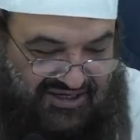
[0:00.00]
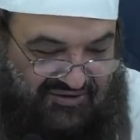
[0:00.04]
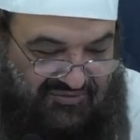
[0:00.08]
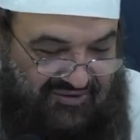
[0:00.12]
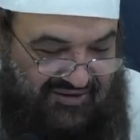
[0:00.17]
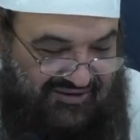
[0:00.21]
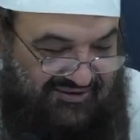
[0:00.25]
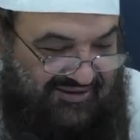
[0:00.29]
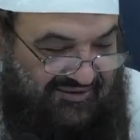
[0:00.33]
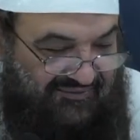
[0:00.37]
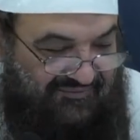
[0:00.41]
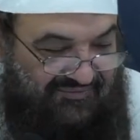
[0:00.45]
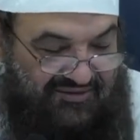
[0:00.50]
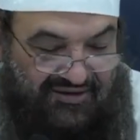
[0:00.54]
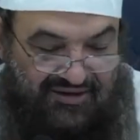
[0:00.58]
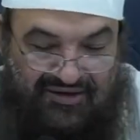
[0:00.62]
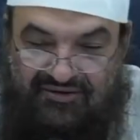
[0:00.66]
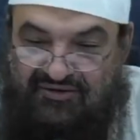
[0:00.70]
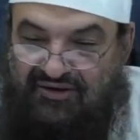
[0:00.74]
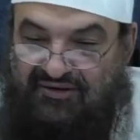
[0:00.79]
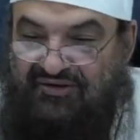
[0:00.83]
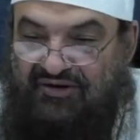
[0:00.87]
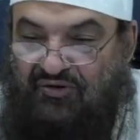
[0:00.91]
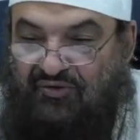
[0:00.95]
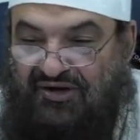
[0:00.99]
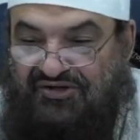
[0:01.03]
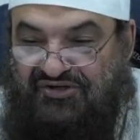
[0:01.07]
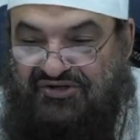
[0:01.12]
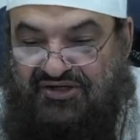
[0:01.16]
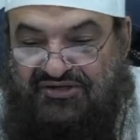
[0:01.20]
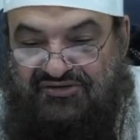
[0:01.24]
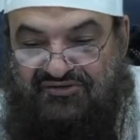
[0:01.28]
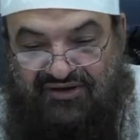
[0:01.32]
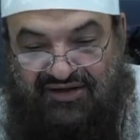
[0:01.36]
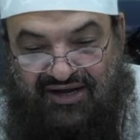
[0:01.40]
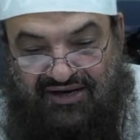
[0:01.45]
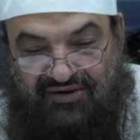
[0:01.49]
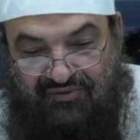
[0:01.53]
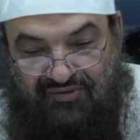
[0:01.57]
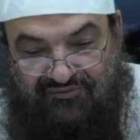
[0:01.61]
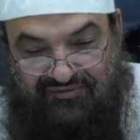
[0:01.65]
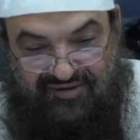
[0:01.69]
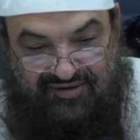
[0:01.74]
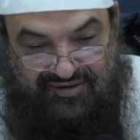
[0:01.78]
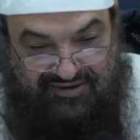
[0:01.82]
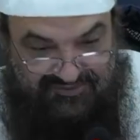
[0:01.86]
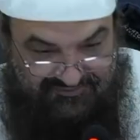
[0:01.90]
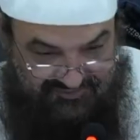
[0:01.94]
Well done. Any questions regarding what
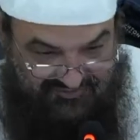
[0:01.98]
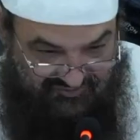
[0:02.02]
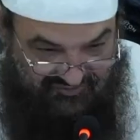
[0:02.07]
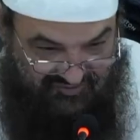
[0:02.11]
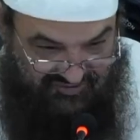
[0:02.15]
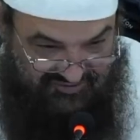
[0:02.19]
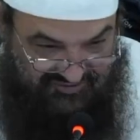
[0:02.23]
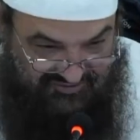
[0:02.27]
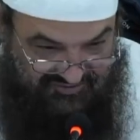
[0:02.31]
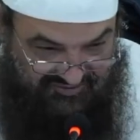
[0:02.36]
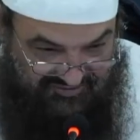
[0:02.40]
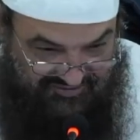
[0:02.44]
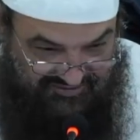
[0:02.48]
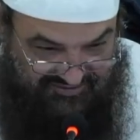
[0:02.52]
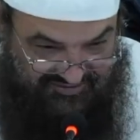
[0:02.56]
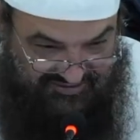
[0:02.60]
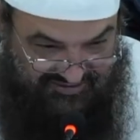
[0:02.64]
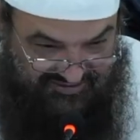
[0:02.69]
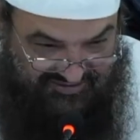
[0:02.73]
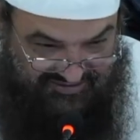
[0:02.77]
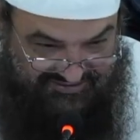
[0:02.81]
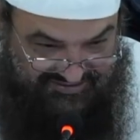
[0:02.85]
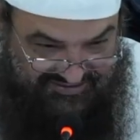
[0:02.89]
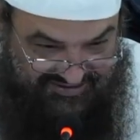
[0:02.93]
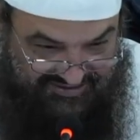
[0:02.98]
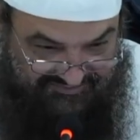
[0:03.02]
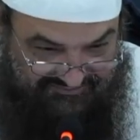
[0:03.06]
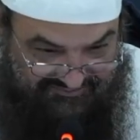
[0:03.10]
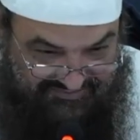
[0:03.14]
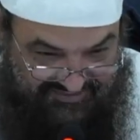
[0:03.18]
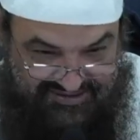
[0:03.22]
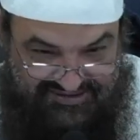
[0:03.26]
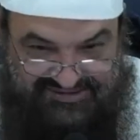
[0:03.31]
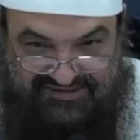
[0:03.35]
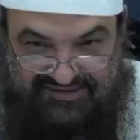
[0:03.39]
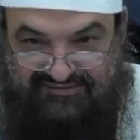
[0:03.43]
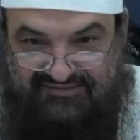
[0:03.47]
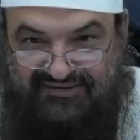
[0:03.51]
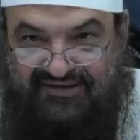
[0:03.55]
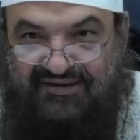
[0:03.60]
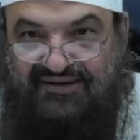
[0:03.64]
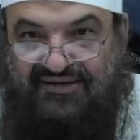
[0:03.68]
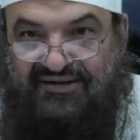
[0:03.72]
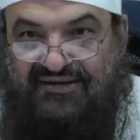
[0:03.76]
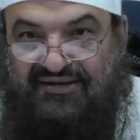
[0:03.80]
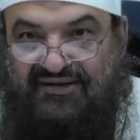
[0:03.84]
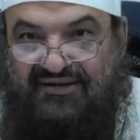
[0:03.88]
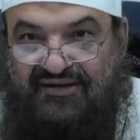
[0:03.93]
we heard? We've got another 10 minutes, I
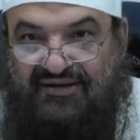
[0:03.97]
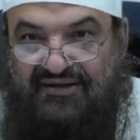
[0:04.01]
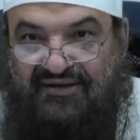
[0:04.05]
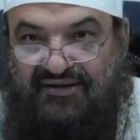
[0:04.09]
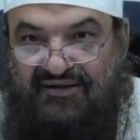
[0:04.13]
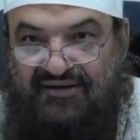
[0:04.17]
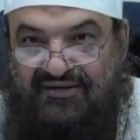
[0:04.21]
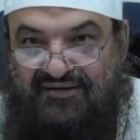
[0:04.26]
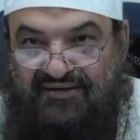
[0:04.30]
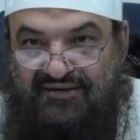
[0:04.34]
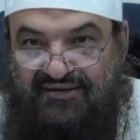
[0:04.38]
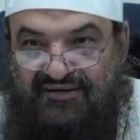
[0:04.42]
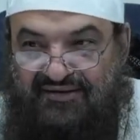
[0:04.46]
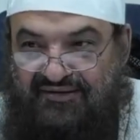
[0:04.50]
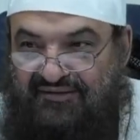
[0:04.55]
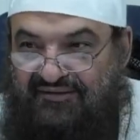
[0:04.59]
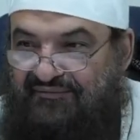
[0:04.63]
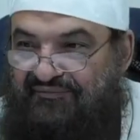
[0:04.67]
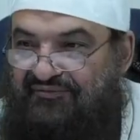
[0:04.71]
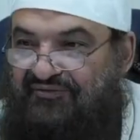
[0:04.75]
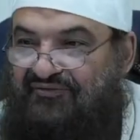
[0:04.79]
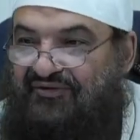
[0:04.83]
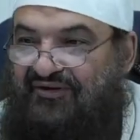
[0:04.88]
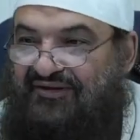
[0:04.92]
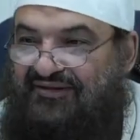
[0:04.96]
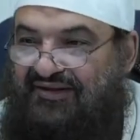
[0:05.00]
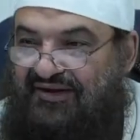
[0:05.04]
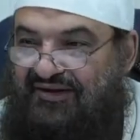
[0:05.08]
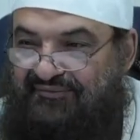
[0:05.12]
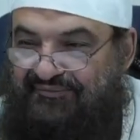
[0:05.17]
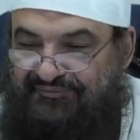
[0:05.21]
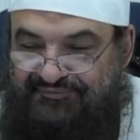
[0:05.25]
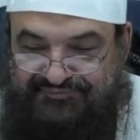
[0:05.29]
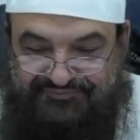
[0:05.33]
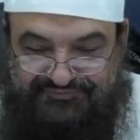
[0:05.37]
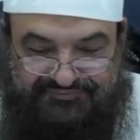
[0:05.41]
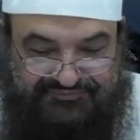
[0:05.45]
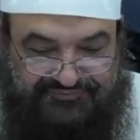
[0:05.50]
think. Fadlan.